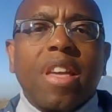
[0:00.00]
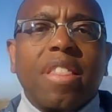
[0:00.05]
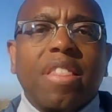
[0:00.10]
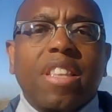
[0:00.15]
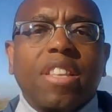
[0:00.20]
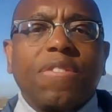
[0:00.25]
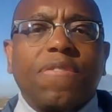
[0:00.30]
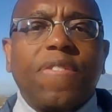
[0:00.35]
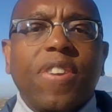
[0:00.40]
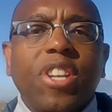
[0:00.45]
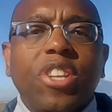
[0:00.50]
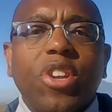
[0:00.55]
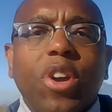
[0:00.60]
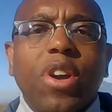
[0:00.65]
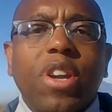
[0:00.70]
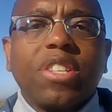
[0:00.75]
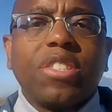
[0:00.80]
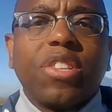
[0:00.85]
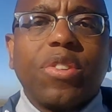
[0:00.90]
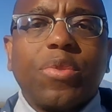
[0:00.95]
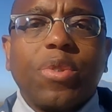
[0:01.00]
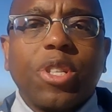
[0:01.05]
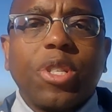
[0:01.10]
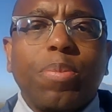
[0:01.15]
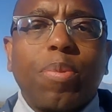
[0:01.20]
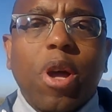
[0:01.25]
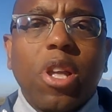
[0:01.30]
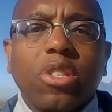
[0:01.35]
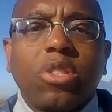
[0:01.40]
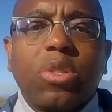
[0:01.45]
This video is in
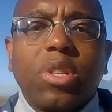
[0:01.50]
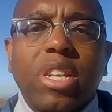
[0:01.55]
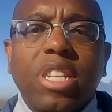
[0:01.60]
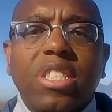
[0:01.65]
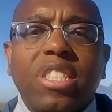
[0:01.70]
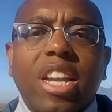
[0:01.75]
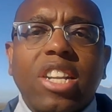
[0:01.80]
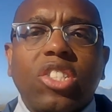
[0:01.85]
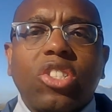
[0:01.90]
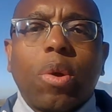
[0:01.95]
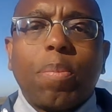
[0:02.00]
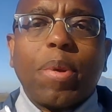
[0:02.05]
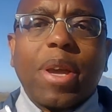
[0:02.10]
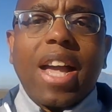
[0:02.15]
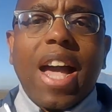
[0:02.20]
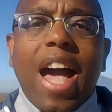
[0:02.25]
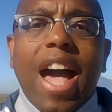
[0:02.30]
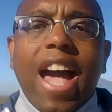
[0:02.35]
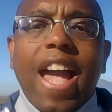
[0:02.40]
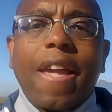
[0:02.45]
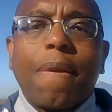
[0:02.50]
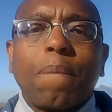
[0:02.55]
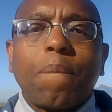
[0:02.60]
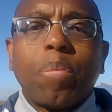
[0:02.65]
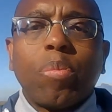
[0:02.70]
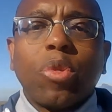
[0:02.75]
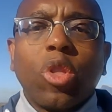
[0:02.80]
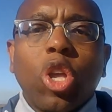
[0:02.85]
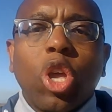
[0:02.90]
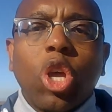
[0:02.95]
response to Essay Topic I.
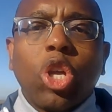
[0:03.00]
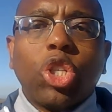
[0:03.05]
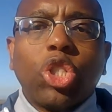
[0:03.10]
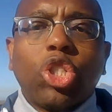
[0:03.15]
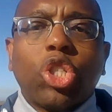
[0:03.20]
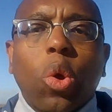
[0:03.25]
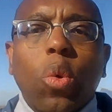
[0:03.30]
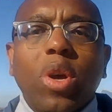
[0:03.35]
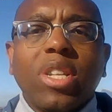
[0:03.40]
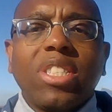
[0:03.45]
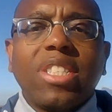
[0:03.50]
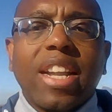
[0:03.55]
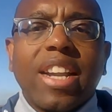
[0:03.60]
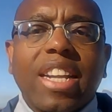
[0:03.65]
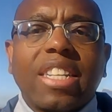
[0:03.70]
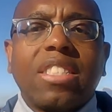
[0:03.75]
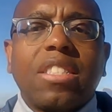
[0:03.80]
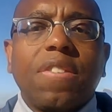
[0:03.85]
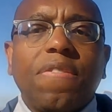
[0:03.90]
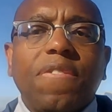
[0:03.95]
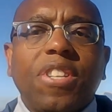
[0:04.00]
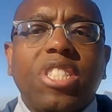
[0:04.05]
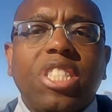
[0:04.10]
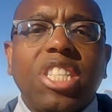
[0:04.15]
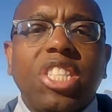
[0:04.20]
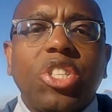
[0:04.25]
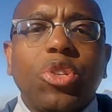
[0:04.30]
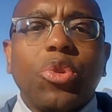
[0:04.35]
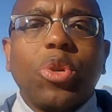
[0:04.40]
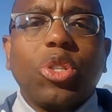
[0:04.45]
Show us an
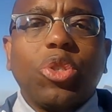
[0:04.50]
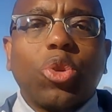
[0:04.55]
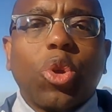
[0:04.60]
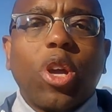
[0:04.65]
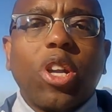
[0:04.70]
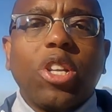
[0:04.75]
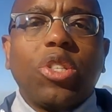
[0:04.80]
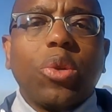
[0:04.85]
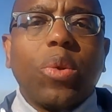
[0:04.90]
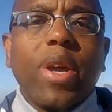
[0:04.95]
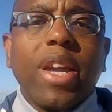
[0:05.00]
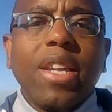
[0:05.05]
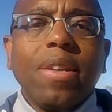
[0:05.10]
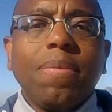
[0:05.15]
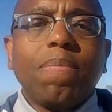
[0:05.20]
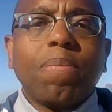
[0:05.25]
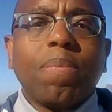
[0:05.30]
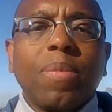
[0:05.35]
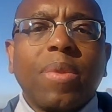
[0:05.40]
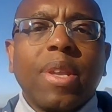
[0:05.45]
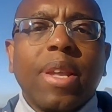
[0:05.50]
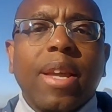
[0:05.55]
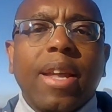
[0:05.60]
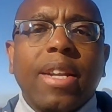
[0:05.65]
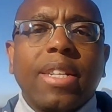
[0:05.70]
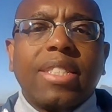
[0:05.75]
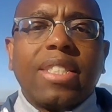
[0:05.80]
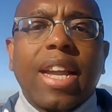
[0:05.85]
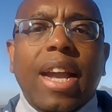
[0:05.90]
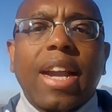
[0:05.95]
activity you enjoy doing.
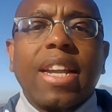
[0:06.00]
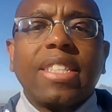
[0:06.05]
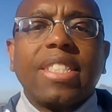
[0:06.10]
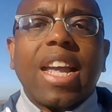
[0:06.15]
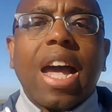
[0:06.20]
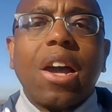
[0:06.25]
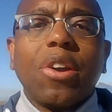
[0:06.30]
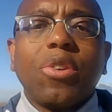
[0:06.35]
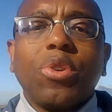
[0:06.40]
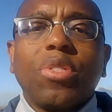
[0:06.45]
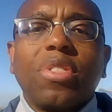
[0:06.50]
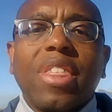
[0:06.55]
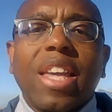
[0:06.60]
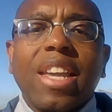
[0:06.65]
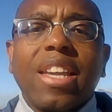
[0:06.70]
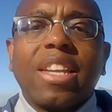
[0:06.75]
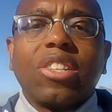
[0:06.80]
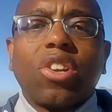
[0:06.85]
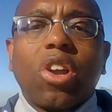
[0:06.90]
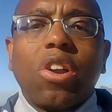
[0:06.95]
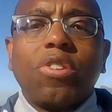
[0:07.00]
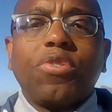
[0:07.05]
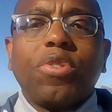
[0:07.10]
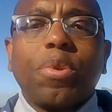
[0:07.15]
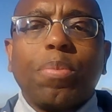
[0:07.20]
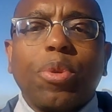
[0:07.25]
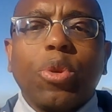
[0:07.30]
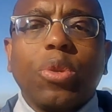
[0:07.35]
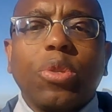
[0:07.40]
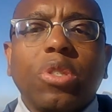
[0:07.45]
Tell us how you think it
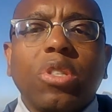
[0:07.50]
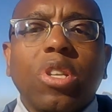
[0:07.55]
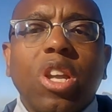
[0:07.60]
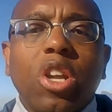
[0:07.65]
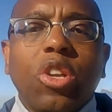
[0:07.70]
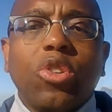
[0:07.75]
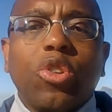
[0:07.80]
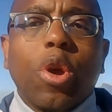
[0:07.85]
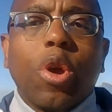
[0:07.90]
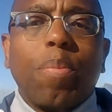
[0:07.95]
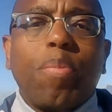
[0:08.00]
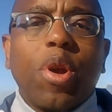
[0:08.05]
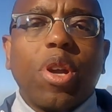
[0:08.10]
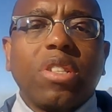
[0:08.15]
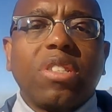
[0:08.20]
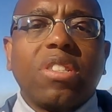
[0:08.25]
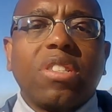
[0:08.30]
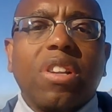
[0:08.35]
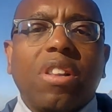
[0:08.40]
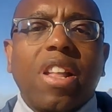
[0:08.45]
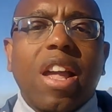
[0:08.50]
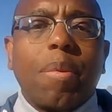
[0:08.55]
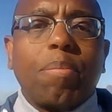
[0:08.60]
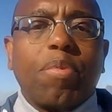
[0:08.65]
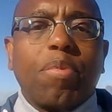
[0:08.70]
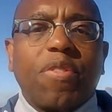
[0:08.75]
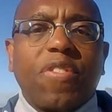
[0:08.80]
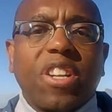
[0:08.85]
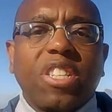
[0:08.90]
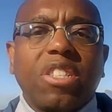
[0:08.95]
contributes to your personal and
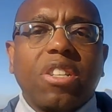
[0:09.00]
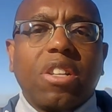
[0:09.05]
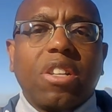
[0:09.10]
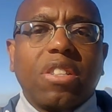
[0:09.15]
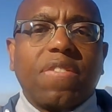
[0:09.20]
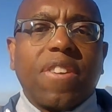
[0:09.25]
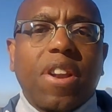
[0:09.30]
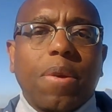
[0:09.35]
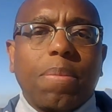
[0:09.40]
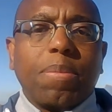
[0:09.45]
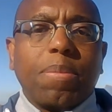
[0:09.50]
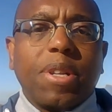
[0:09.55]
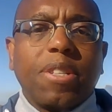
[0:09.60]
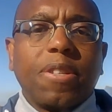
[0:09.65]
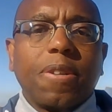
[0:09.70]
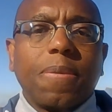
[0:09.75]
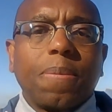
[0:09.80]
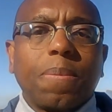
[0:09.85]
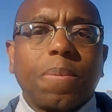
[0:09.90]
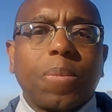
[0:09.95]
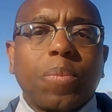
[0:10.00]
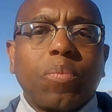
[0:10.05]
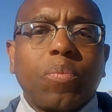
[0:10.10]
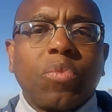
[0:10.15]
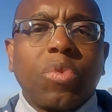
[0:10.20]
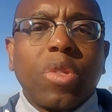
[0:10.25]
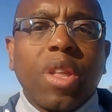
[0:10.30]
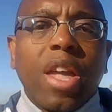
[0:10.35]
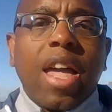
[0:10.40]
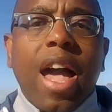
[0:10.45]
professional development.
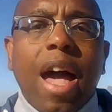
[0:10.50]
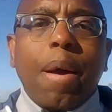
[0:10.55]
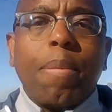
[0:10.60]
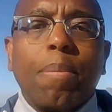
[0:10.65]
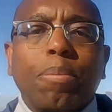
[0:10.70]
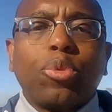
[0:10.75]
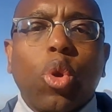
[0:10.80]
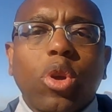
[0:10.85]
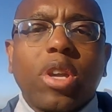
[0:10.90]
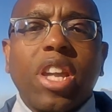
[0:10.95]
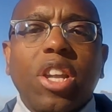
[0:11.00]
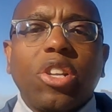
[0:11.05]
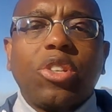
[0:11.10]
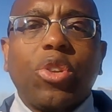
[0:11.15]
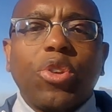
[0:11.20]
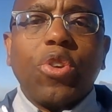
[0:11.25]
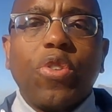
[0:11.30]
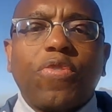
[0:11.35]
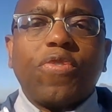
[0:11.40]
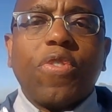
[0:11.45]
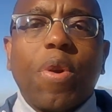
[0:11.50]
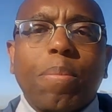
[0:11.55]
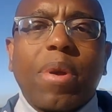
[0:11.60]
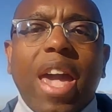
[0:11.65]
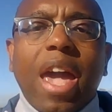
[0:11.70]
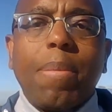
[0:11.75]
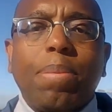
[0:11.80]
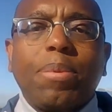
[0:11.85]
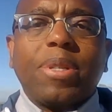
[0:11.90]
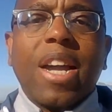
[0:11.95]
I'm talking to you from
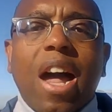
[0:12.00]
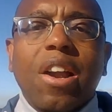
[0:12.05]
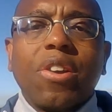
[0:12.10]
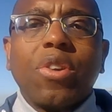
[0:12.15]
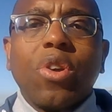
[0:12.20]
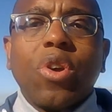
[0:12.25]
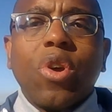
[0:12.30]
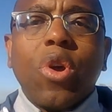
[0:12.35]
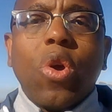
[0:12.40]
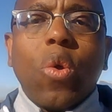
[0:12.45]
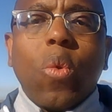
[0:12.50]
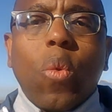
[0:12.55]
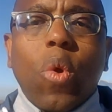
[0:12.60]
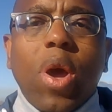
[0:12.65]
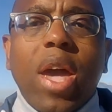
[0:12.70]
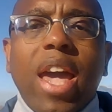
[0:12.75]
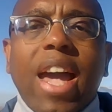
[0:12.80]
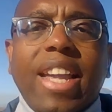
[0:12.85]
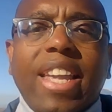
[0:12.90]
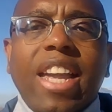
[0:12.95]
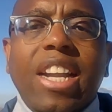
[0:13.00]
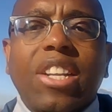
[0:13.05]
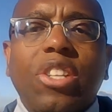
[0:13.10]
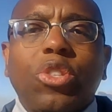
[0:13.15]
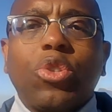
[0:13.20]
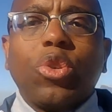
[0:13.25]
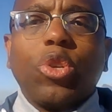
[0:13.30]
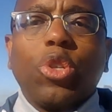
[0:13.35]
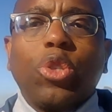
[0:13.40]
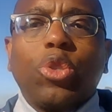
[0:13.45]
Cape Town, where I get
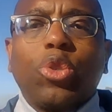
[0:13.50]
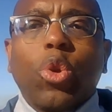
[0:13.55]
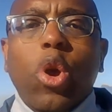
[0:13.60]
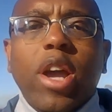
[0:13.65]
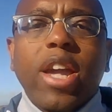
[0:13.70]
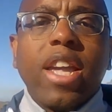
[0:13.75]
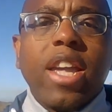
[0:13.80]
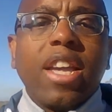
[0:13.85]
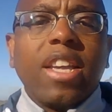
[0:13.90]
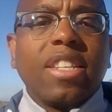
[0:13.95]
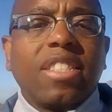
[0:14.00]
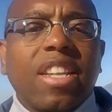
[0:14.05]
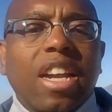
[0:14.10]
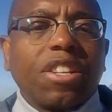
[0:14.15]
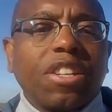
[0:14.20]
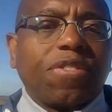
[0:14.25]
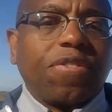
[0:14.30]
to enjoy such